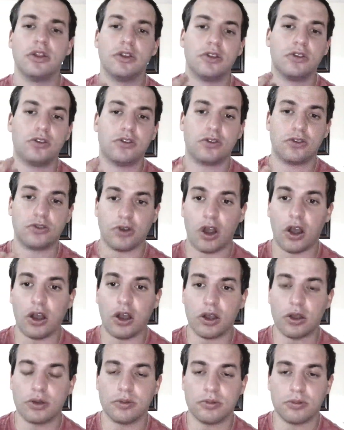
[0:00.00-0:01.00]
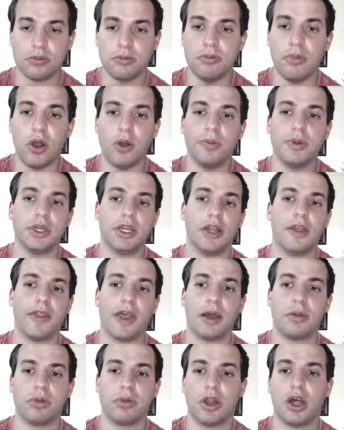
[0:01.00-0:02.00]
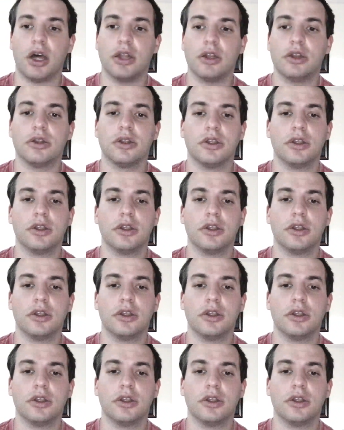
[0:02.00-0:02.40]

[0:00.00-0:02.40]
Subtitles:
strong moment in that plot.